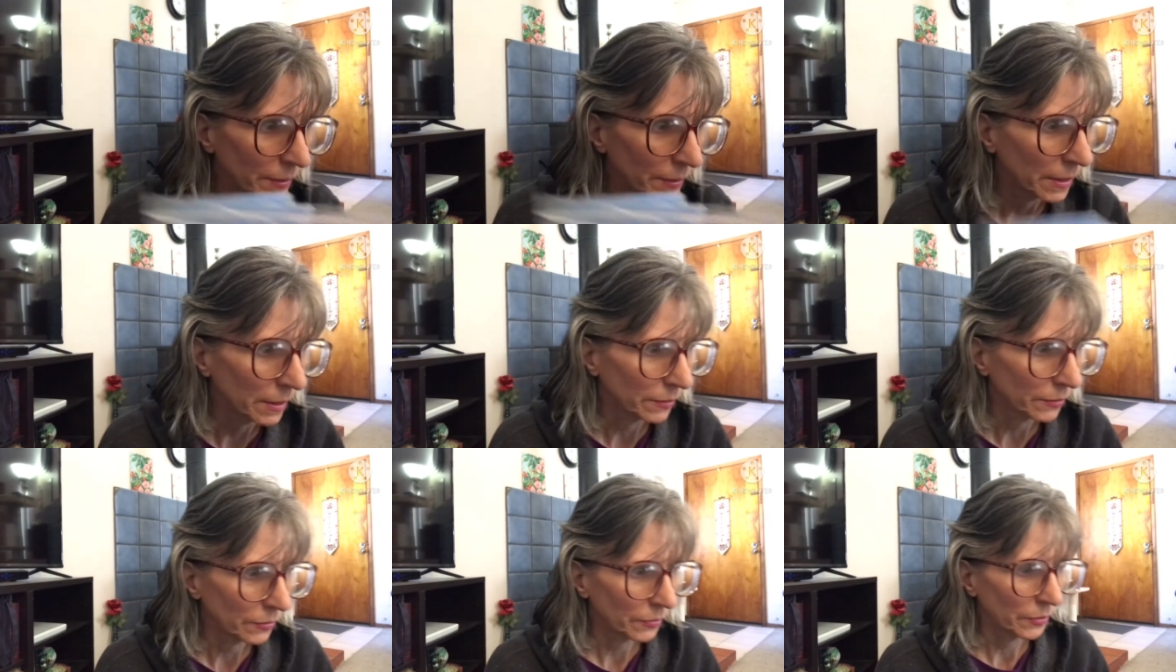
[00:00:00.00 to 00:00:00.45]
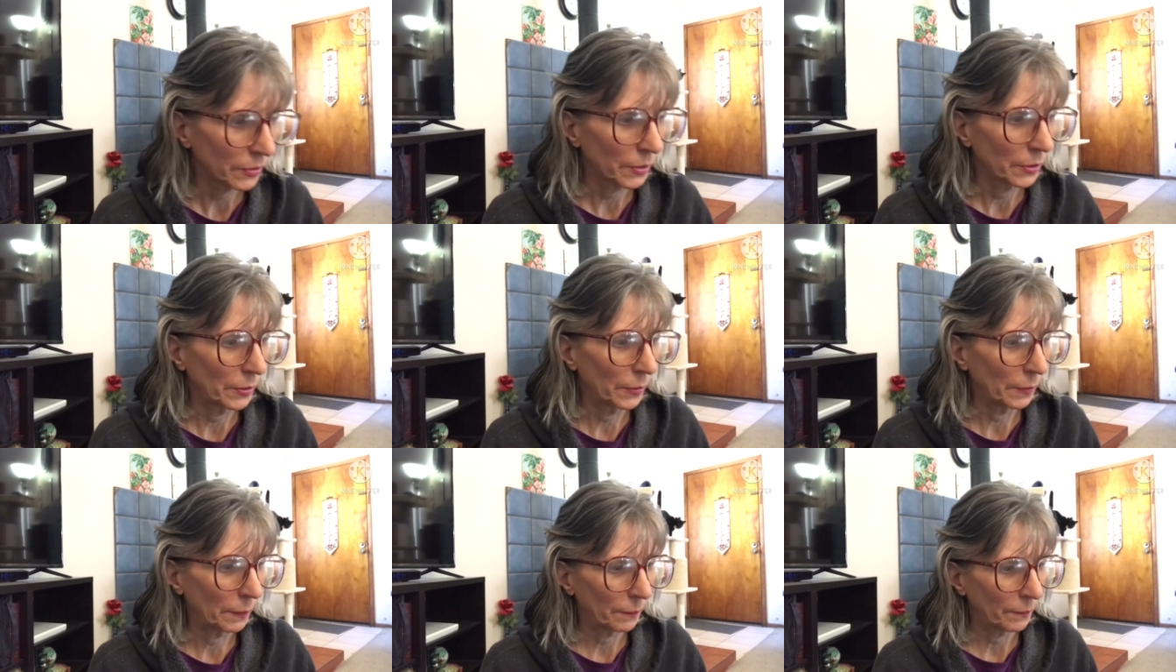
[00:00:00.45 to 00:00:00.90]

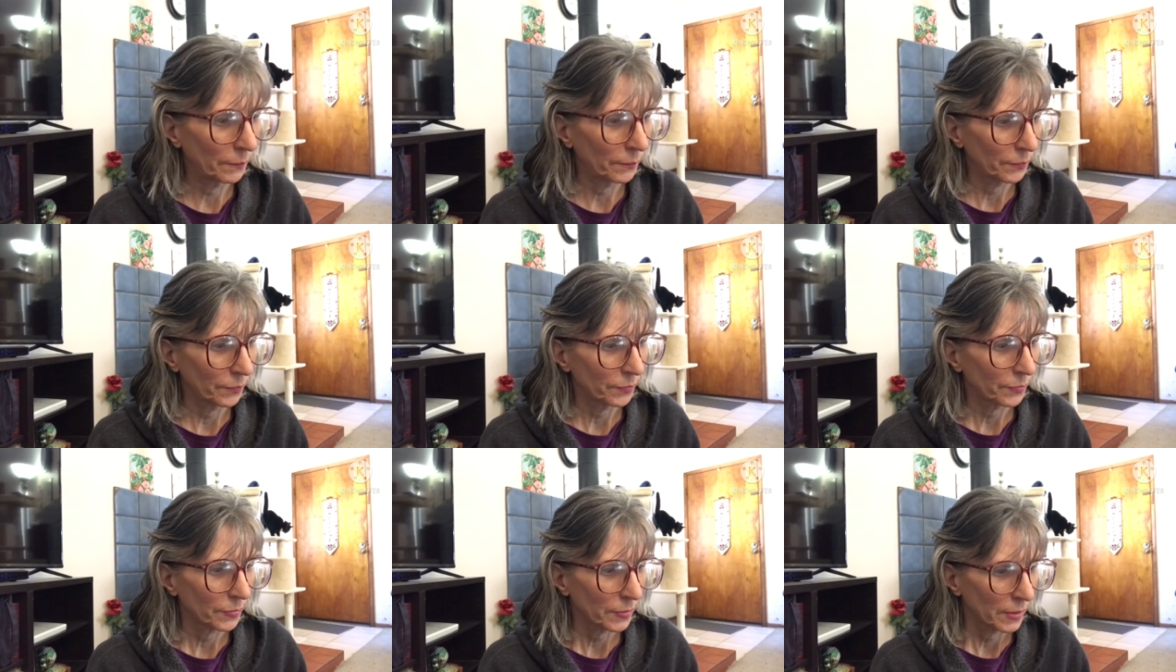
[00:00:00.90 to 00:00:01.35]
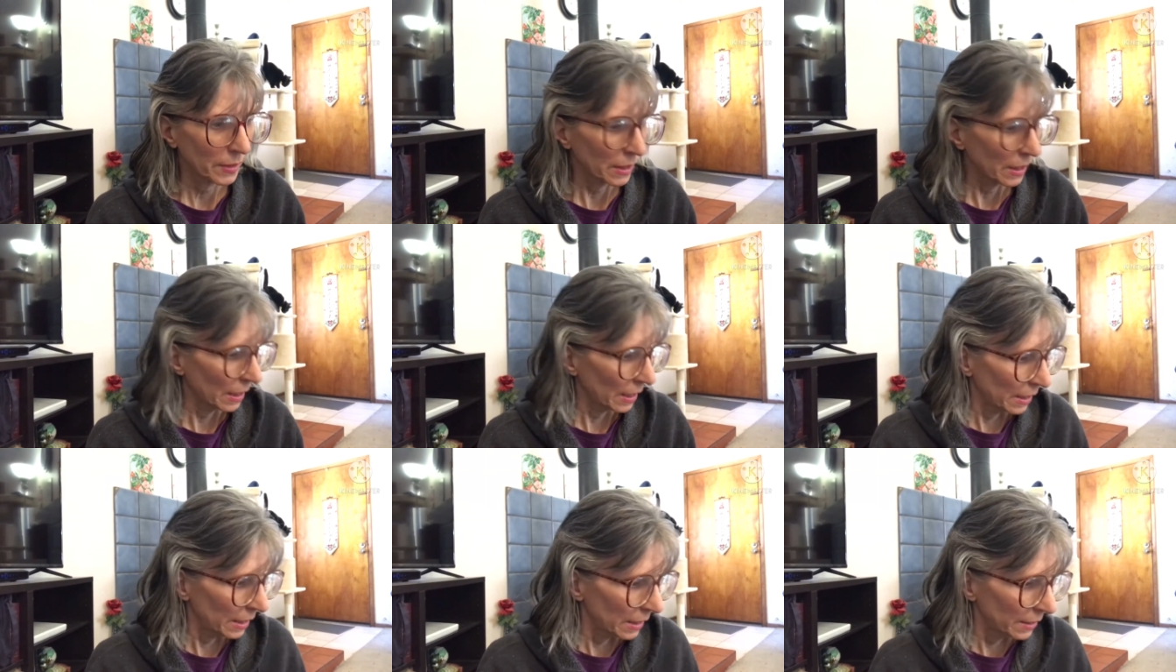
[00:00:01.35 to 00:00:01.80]
So
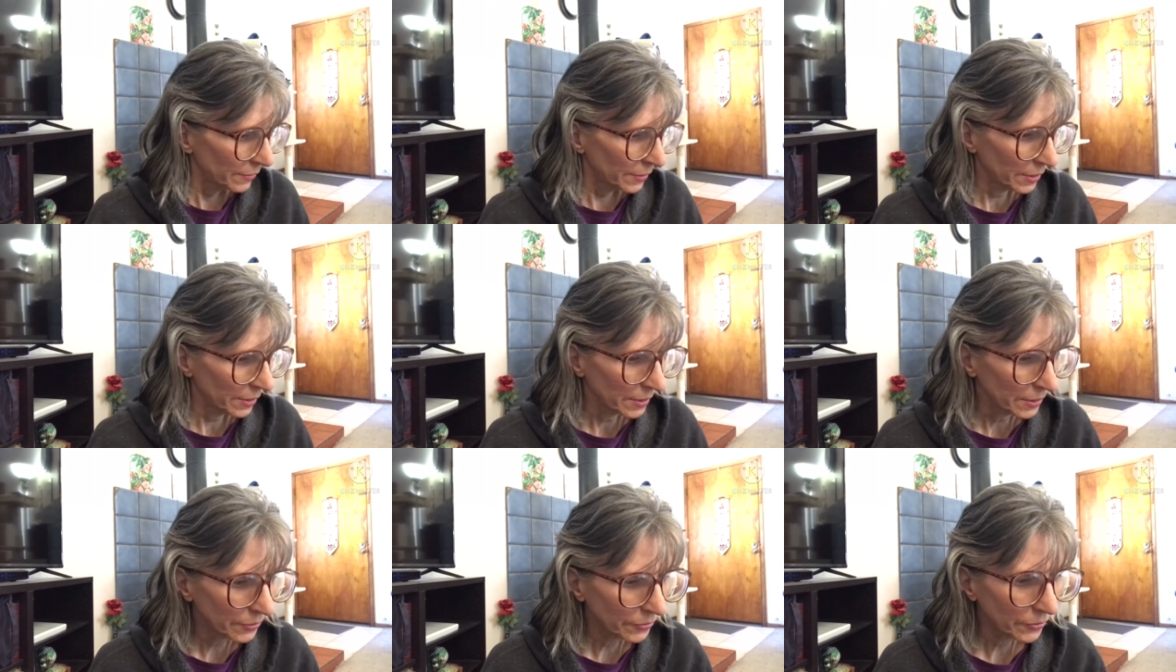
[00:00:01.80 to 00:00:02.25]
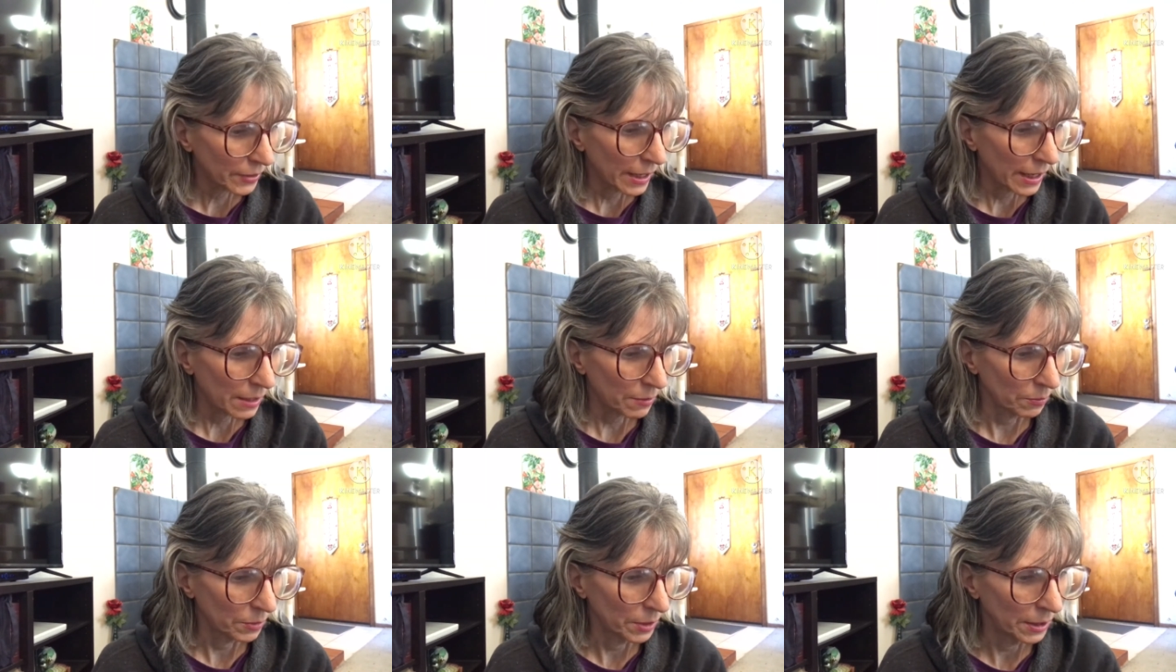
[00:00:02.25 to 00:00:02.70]
there's
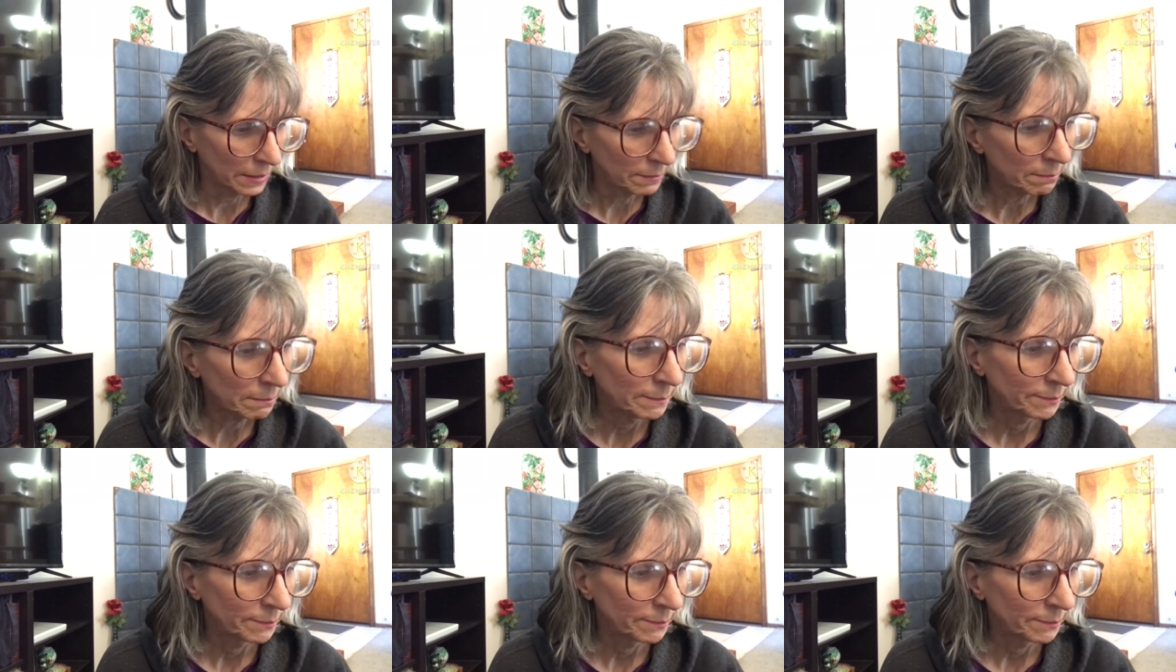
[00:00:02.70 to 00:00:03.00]
that one.